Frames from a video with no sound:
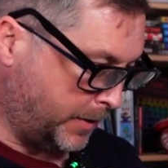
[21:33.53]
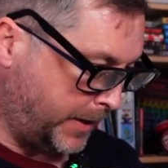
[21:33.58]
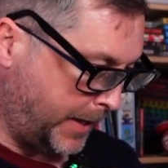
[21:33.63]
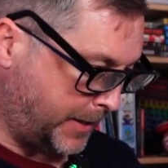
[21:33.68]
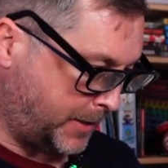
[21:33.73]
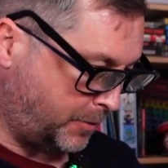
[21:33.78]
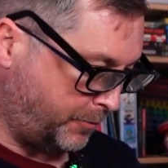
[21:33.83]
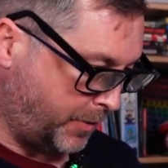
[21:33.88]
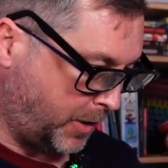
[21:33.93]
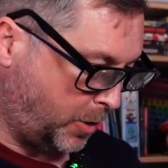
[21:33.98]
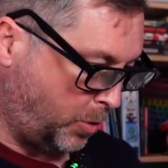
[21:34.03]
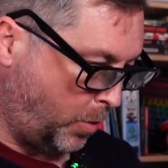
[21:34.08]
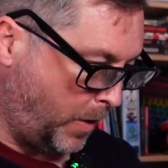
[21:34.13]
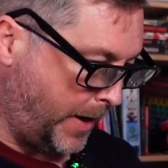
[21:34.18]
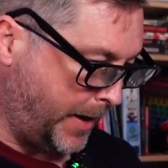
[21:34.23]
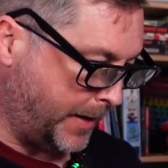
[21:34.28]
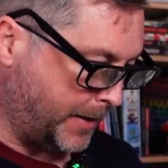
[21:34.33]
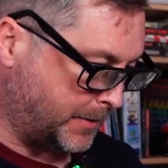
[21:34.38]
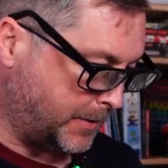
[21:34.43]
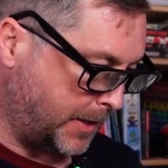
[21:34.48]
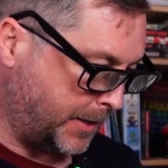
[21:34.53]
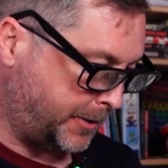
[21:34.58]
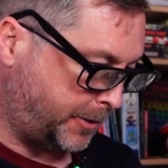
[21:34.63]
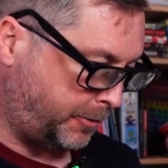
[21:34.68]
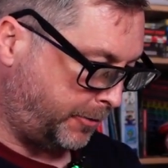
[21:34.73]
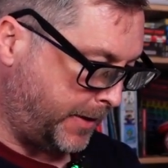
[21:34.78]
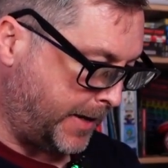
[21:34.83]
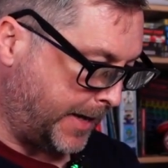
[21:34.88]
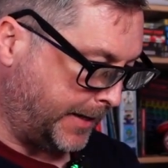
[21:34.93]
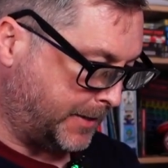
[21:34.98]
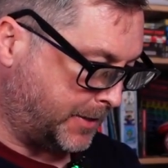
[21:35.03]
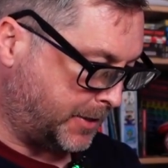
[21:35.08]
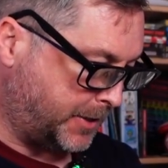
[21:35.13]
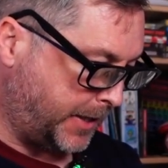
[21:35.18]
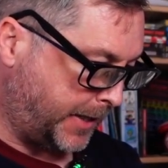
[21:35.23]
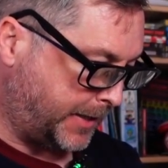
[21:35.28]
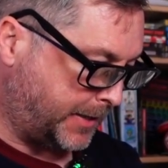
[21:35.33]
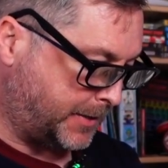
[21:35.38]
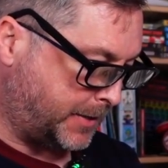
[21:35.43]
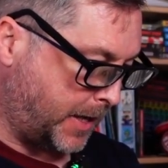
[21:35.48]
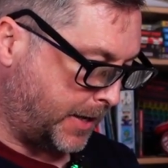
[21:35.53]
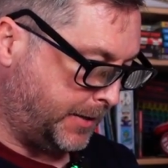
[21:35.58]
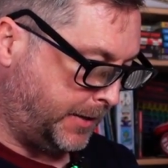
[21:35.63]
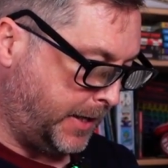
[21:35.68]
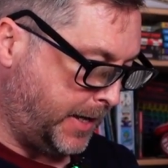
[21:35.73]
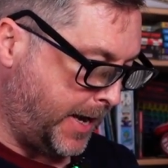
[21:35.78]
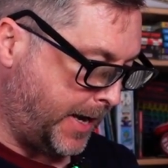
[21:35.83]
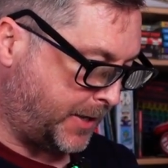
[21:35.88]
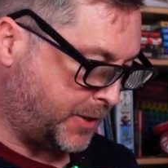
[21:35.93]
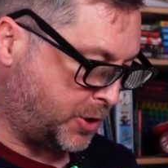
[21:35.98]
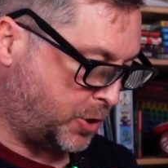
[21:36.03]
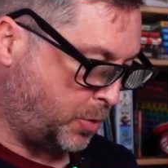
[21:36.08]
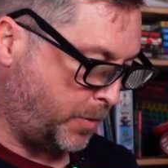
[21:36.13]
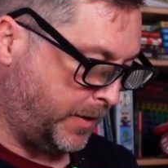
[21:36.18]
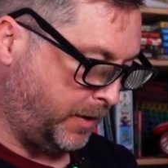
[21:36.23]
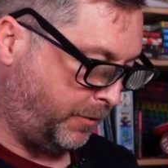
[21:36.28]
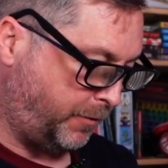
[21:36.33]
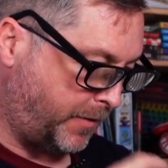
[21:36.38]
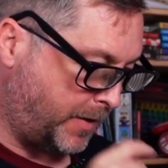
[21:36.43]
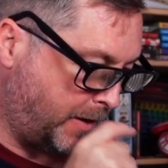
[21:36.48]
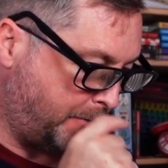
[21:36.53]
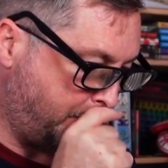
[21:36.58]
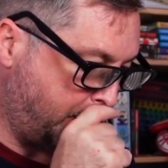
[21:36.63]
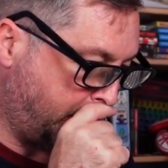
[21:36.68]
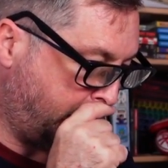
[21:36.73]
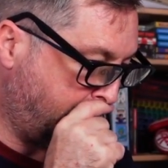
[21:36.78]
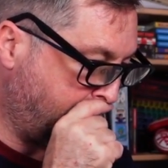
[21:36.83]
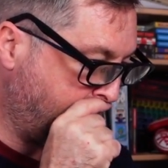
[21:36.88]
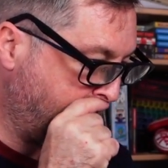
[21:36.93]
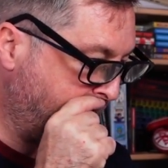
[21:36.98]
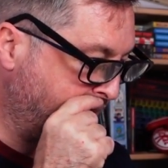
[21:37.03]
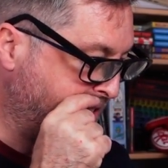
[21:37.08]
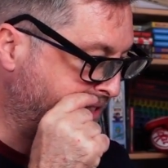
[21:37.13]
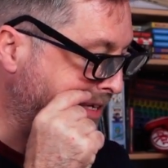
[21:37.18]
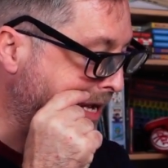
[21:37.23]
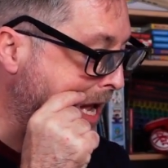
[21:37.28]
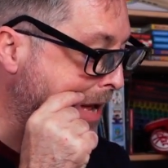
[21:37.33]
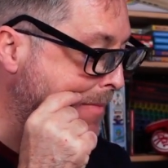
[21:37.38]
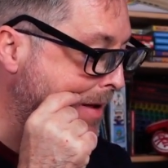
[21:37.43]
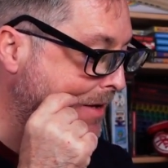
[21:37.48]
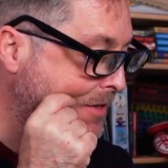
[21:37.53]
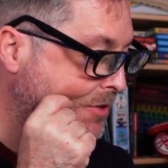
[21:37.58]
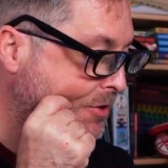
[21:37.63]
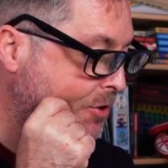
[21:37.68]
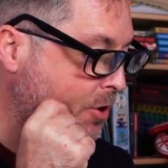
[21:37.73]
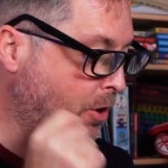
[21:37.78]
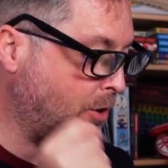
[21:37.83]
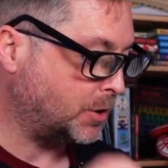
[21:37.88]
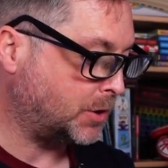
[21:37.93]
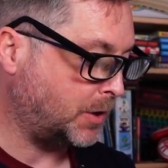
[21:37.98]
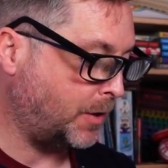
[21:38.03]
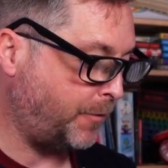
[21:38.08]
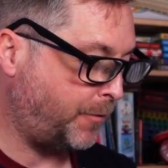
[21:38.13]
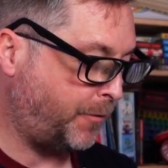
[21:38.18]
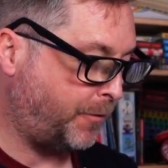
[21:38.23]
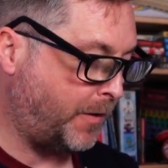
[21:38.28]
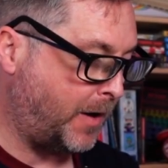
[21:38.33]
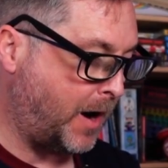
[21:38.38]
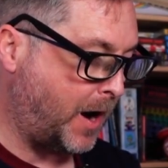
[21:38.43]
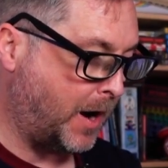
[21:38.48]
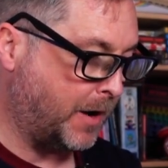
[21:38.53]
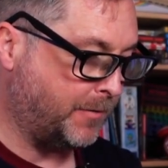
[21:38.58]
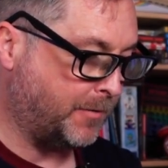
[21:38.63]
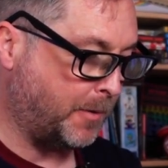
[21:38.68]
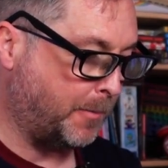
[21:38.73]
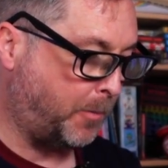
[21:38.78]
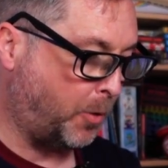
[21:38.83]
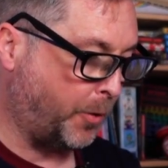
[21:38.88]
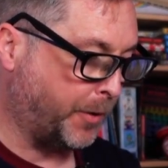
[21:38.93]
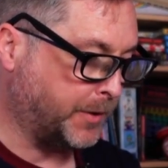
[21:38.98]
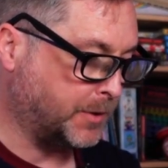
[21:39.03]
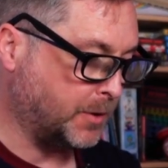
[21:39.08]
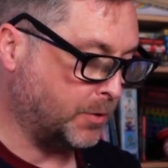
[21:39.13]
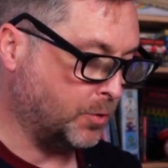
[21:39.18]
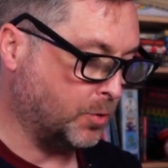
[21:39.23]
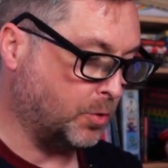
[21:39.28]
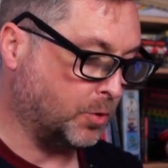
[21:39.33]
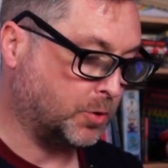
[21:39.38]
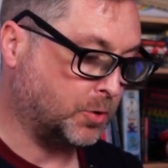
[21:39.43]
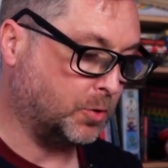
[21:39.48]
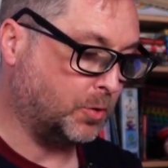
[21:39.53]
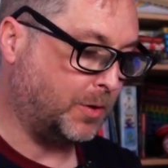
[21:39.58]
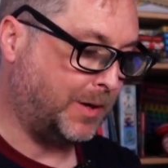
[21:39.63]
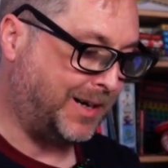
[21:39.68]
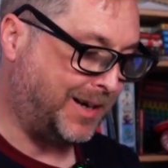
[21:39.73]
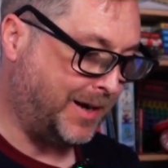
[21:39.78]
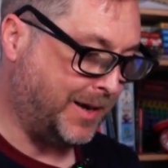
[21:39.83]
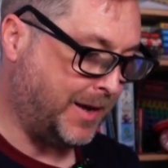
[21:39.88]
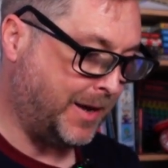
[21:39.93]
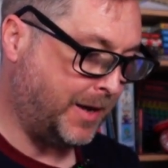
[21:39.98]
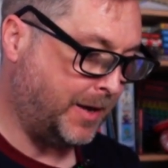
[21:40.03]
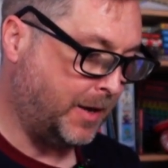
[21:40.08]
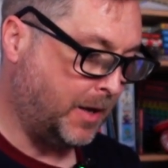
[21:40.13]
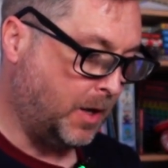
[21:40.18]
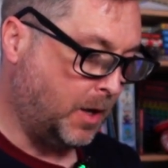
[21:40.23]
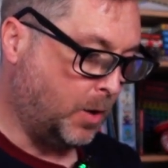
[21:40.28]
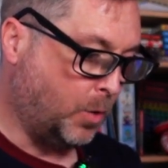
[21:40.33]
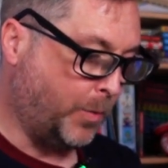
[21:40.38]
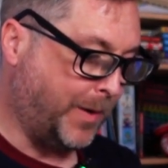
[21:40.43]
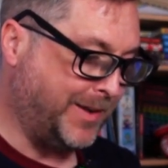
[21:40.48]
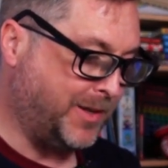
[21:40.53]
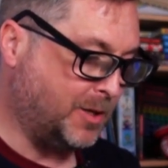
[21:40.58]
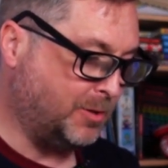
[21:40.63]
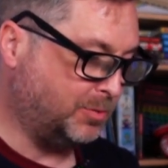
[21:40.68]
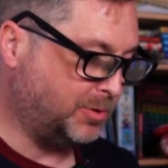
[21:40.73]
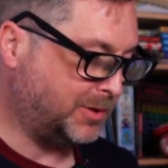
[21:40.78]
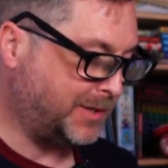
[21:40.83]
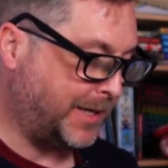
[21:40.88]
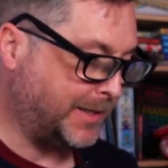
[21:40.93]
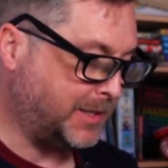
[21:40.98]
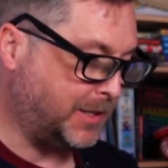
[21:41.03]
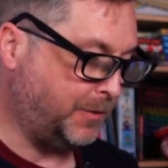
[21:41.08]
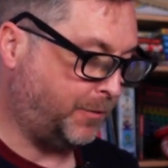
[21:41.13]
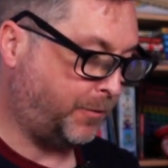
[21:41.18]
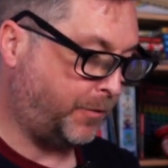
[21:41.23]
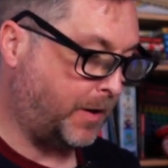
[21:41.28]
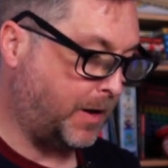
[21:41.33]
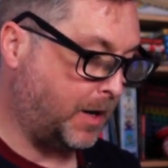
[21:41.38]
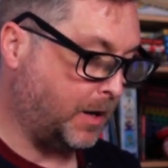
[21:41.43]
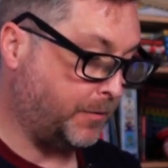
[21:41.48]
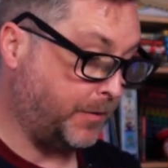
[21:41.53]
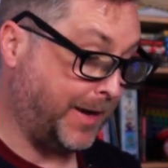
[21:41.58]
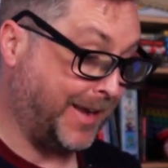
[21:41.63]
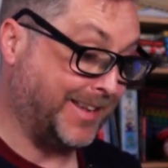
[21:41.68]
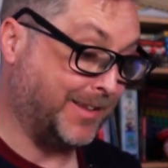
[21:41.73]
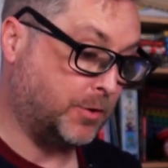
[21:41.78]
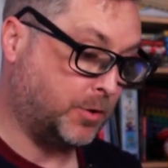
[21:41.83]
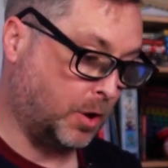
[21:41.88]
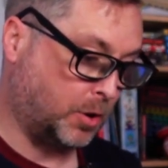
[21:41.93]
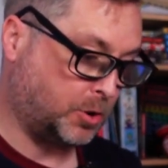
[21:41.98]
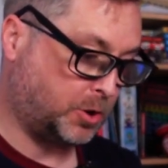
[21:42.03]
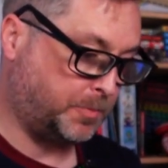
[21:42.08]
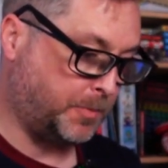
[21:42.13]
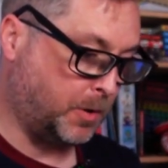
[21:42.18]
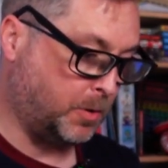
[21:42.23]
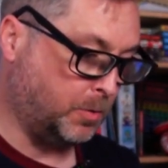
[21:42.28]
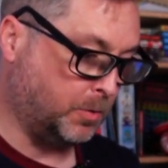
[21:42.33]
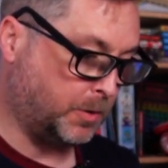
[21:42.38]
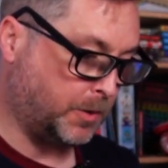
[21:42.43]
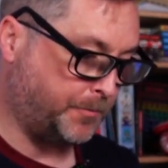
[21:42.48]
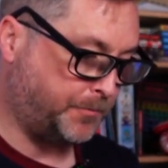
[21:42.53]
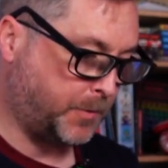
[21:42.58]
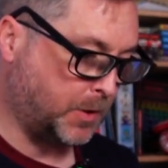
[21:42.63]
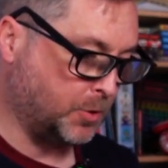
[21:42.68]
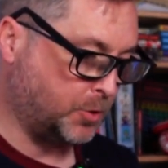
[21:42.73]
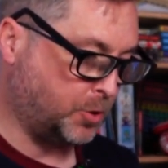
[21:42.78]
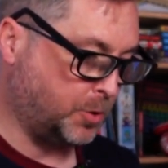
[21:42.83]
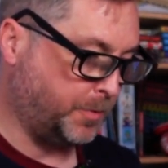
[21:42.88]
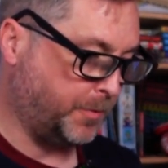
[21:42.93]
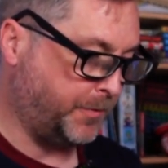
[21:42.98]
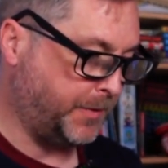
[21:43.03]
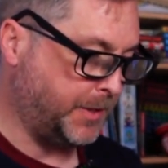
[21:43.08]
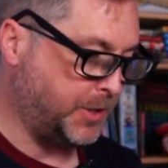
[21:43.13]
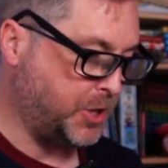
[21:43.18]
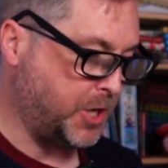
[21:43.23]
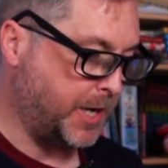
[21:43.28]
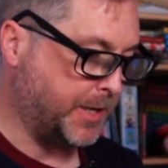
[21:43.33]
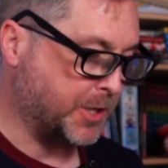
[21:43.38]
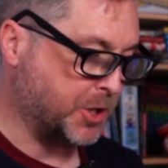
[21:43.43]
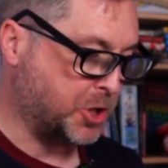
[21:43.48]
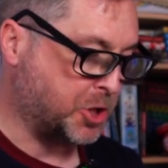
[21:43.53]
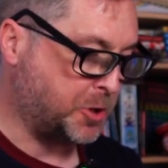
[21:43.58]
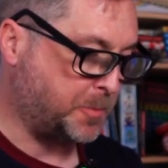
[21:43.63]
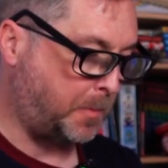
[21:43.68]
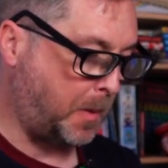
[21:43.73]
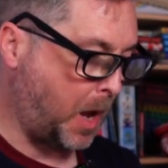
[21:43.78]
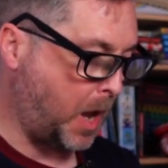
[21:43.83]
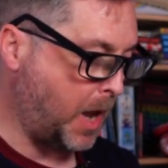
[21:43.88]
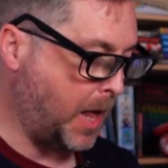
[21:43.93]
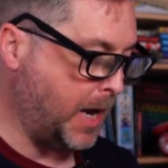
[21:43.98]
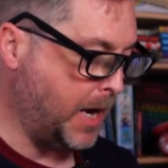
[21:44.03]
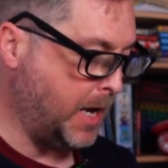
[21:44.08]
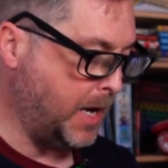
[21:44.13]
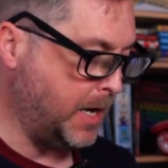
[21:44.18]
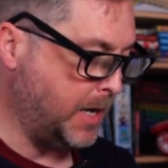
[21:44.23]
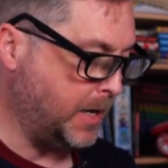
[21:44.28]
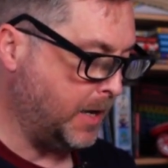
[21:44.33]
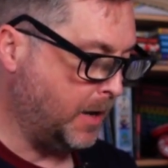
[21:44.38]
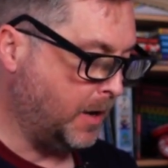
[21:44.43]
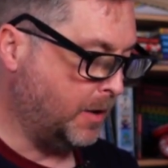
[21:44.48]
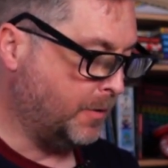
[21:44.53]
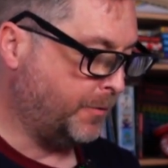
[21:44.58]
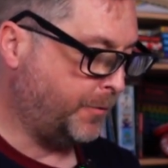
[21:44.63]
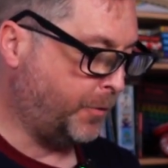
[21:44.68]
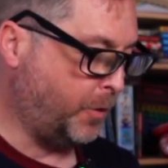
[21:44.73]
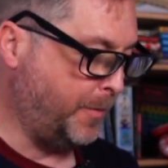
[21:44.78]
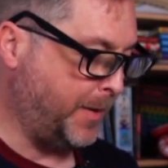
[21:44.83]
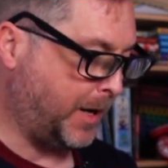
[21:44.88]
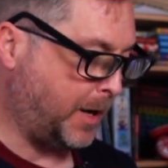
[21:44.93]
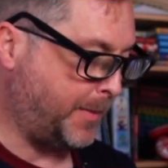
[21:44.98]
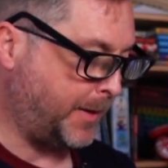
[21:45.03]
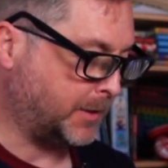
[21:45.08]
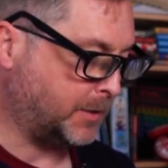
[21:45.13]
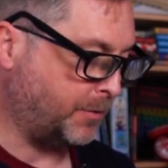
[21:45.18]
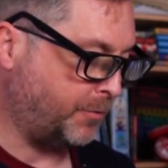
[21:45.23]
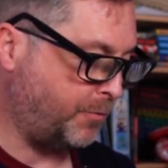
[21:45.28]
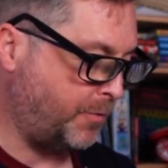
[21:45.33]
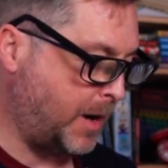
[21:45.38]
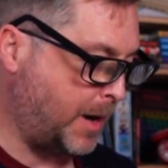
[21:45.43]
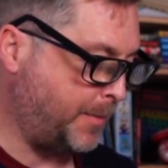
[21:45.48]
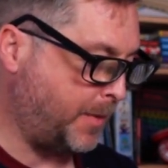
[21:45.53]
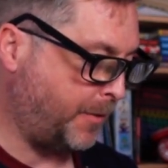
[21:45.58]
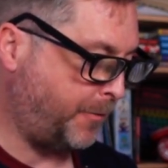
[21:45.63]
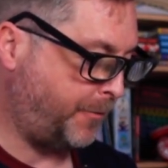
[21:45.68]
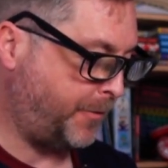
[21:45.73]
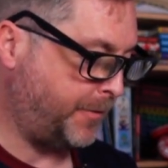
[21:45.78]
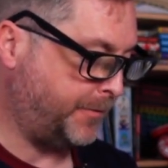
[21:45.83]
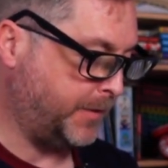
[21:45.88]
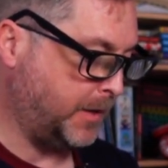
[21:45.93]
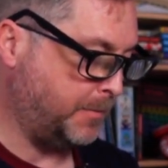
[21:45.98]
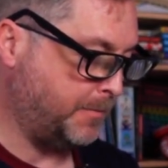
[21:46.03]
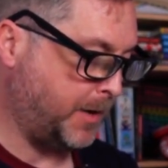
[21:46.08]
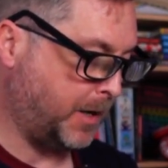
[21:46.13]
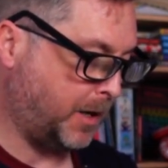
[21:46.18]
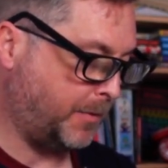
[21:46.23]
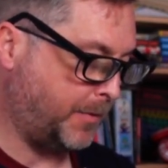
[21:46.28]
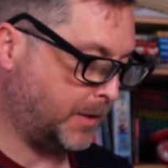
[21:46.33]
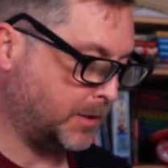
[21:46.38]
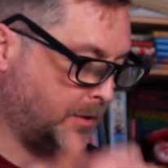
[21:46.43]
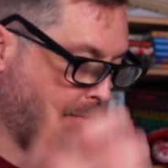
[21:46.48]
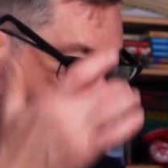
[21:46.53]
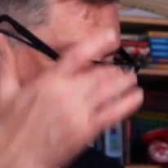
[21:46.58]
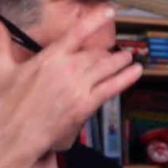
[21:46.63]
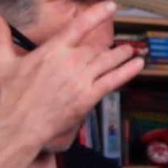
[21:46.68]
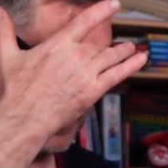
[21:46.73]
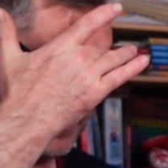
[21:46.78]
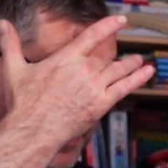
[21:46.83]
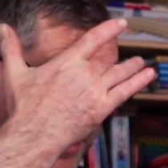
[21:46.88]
this requires a 386 DX25 MHz, MS-DOS 5.0 or higher, Windows 95 in DOS mode, Super VGA display, 4 MB of RAM, 15 MB of hard